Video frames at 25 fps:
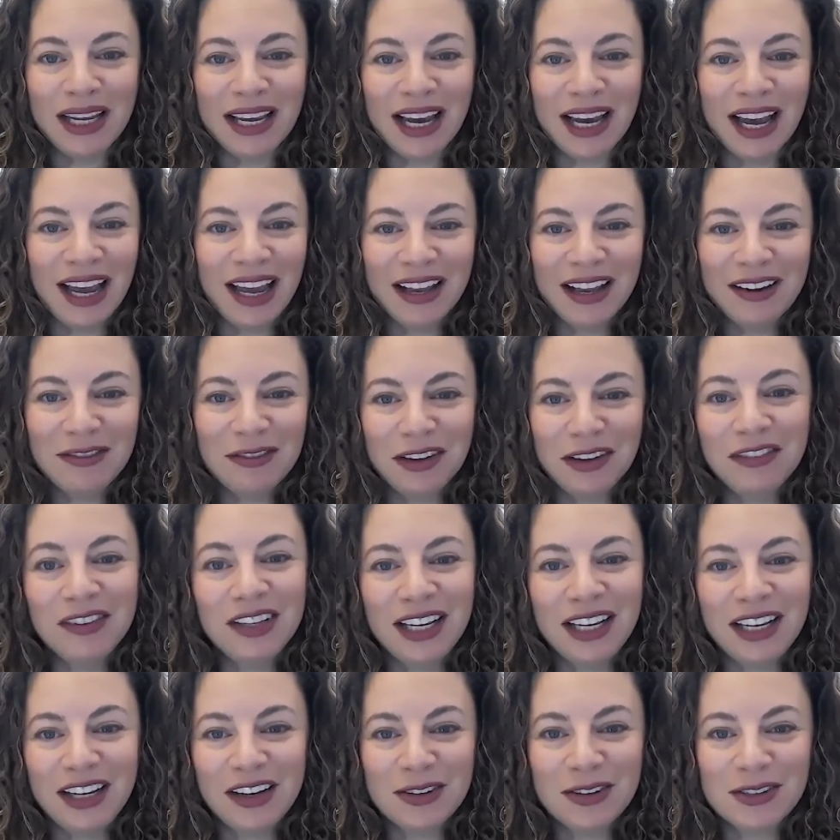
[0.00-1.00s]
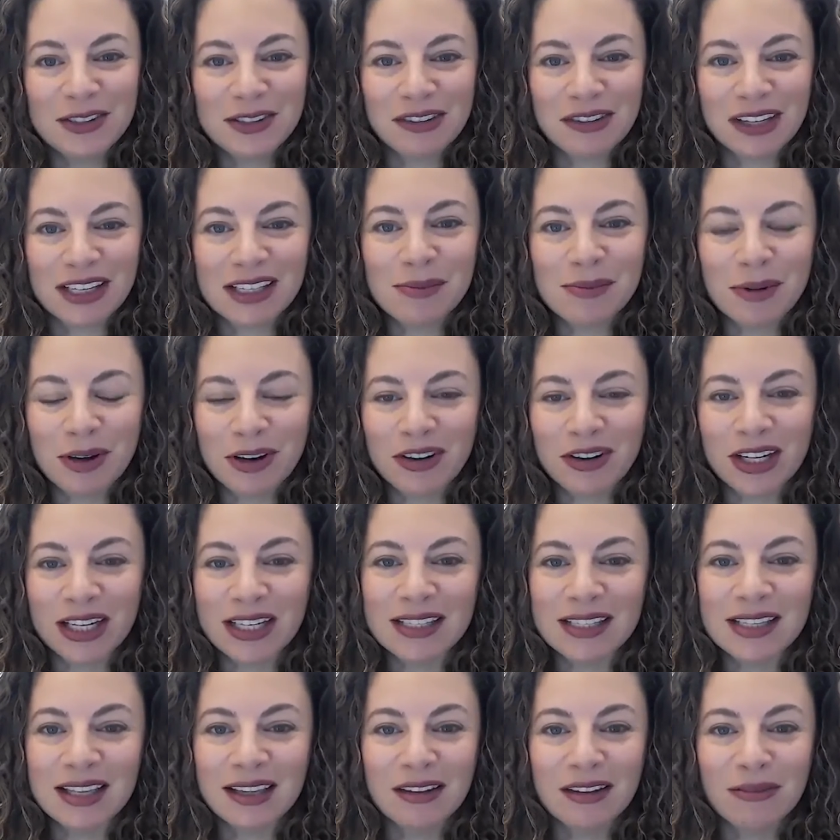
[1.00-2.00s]
I had 15 years of
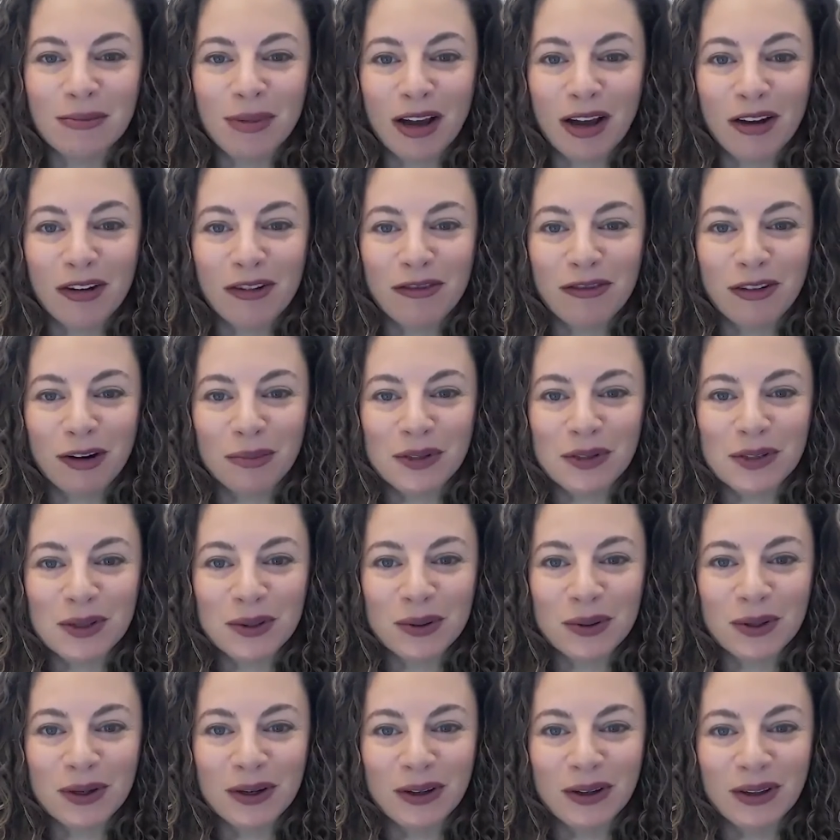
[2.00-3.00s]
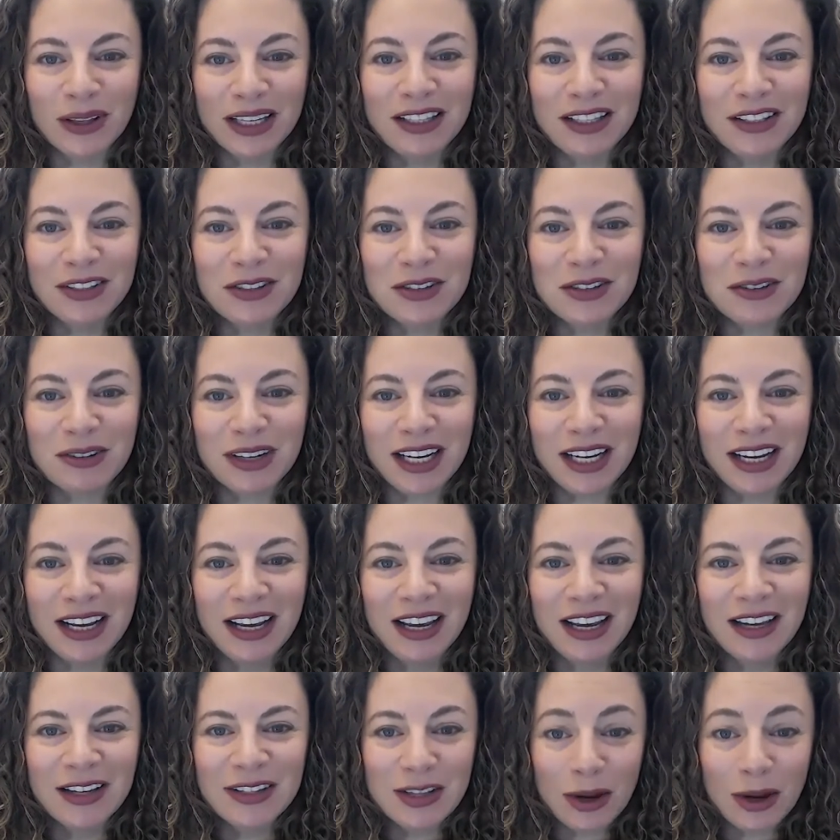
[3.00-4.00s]
experience in the biopharmaceutical industry.
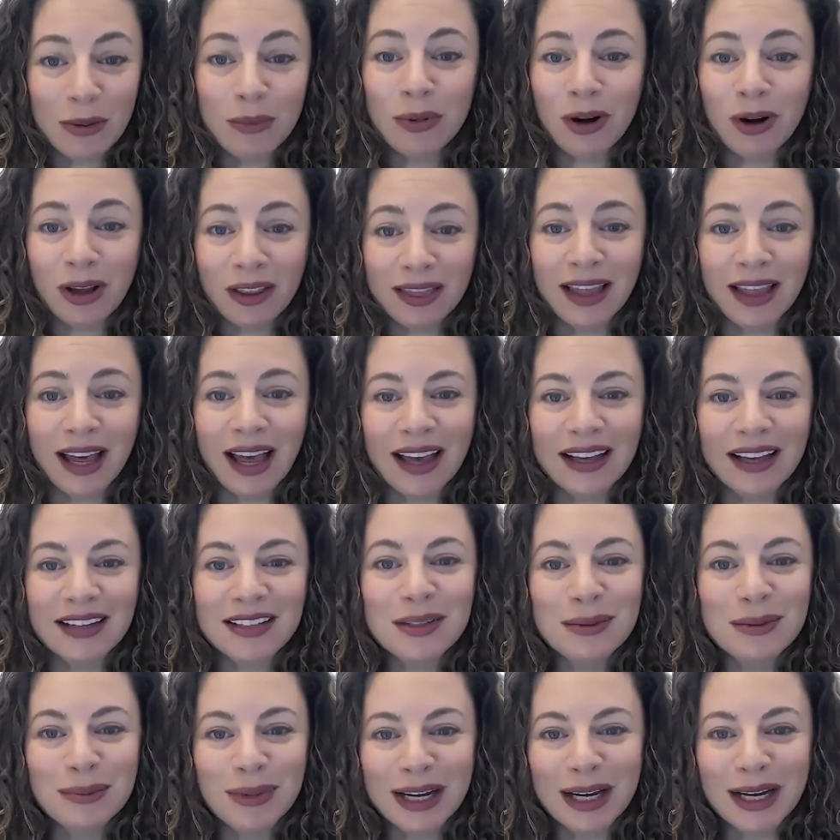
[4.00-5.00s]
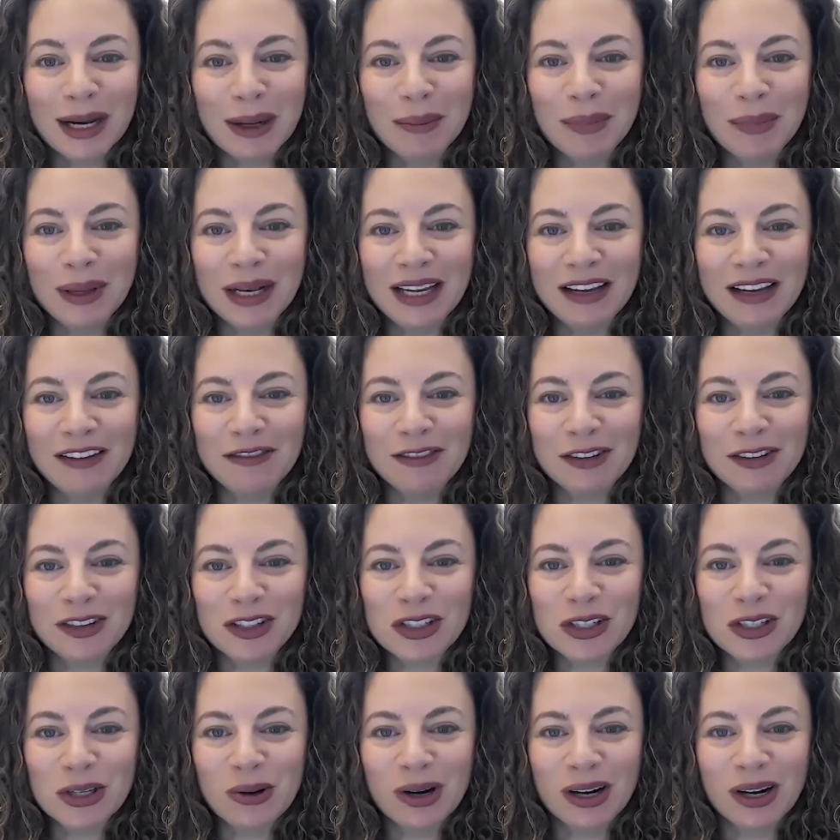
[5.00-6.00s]
So I brought that to my company for
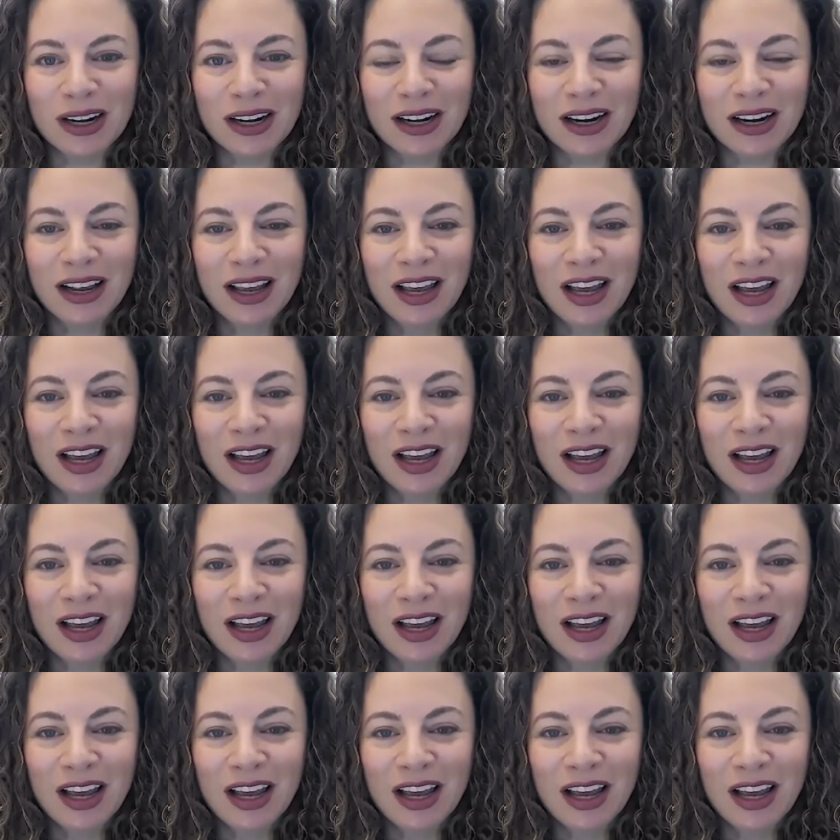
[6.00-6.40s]
sure.